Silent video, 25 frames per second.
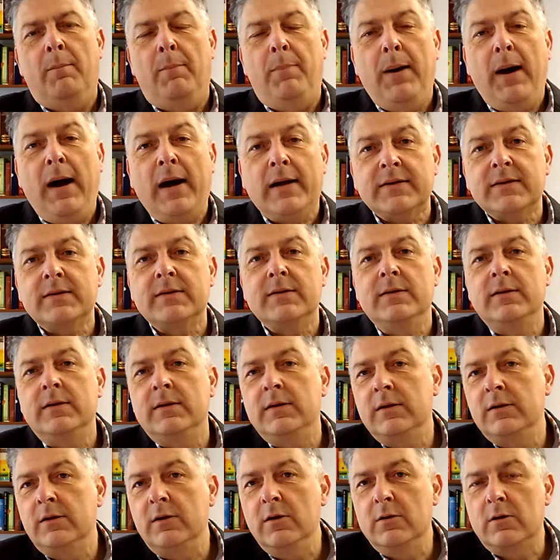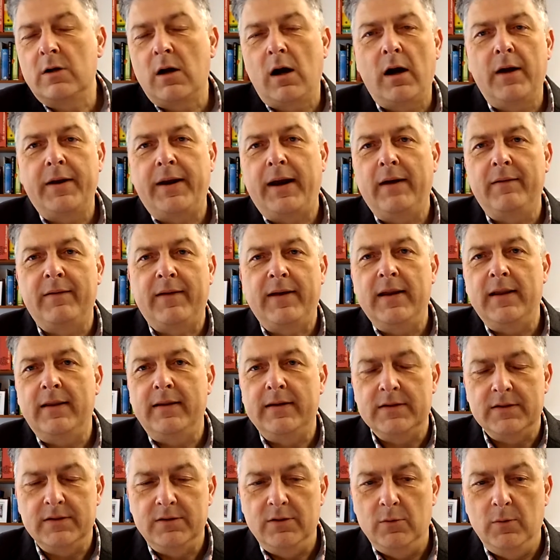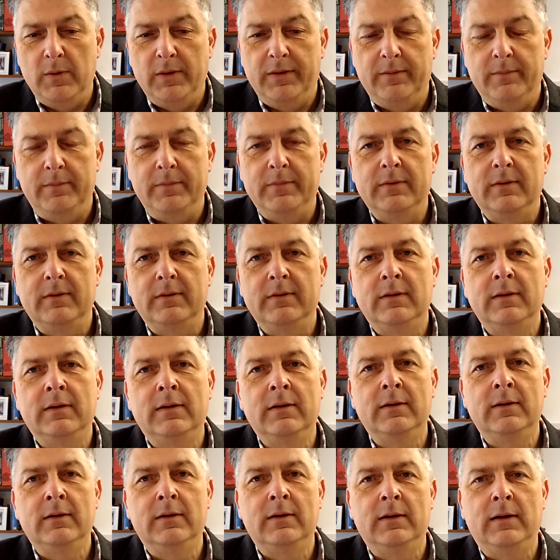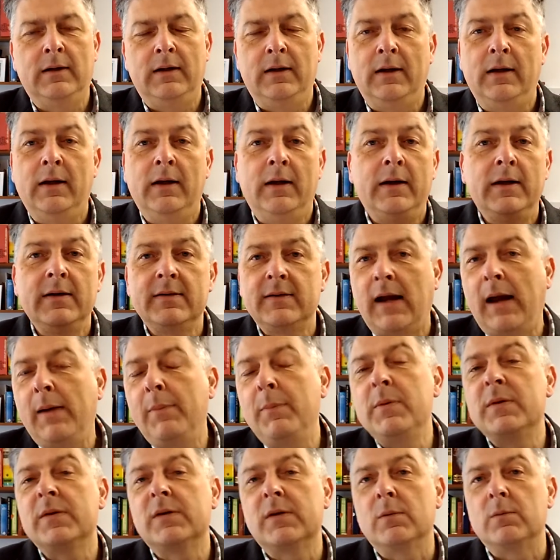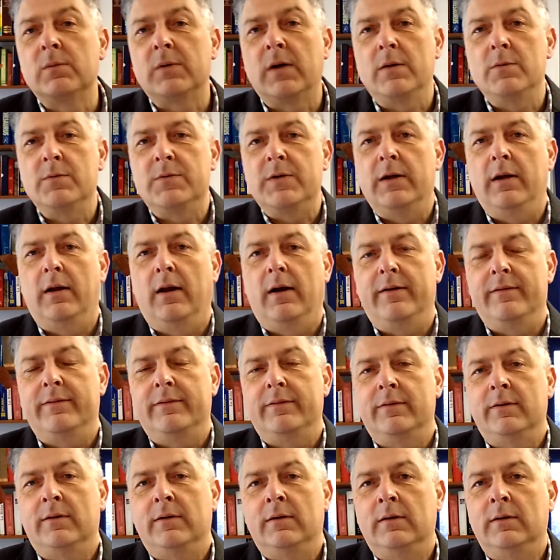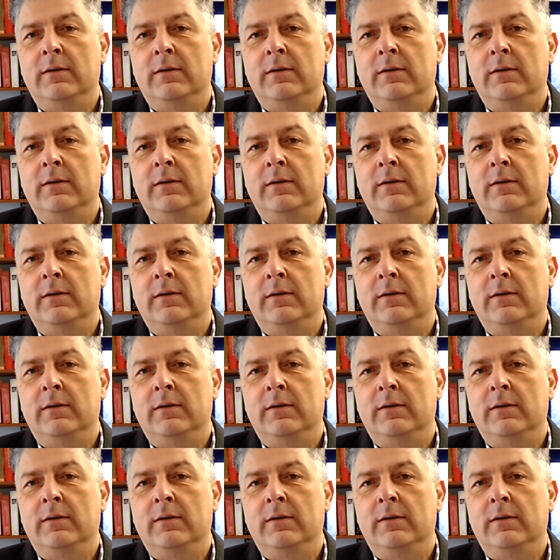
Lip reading: But you can't have anything to do with them. This happens sometimes in life.